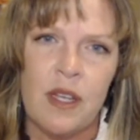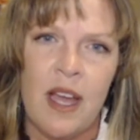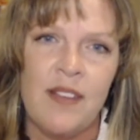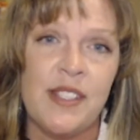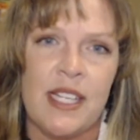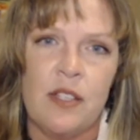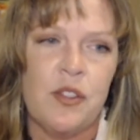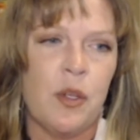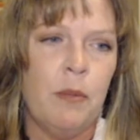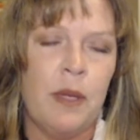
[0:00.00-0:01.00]
I've seen
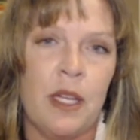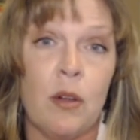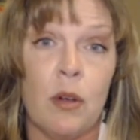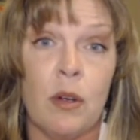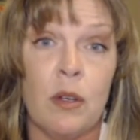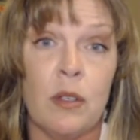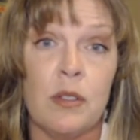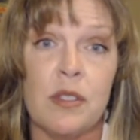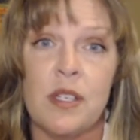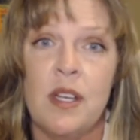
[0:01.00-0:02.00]
so many
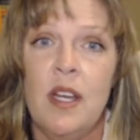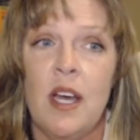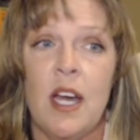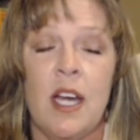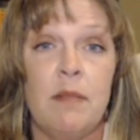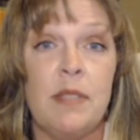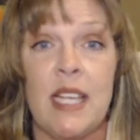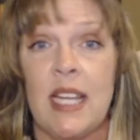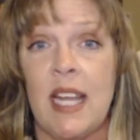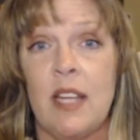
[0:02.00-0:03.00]
girls,
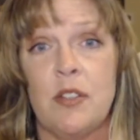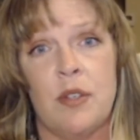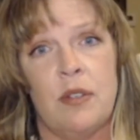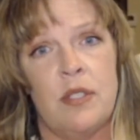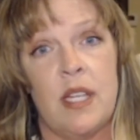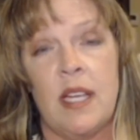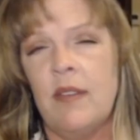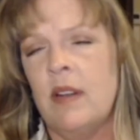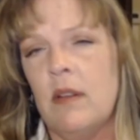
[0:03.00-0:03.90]
teenagers, even